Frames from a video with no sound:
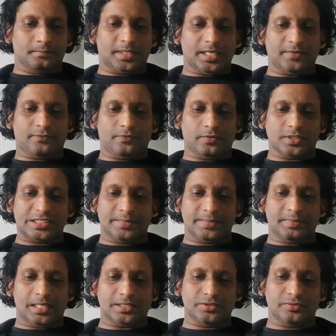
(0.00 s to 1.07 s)
Therefore,
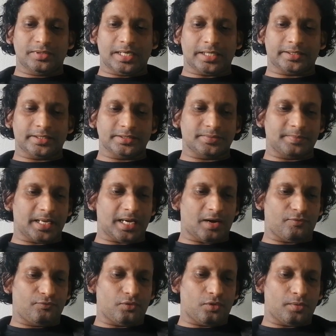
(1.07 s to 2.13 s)
similar singularities may
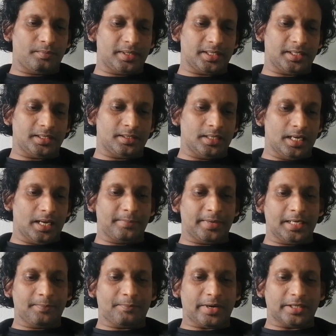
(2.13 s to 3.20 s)
have formed in
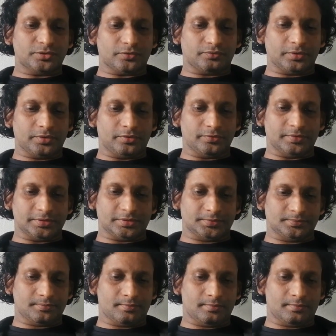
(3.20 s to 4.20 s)
many parts of the universe.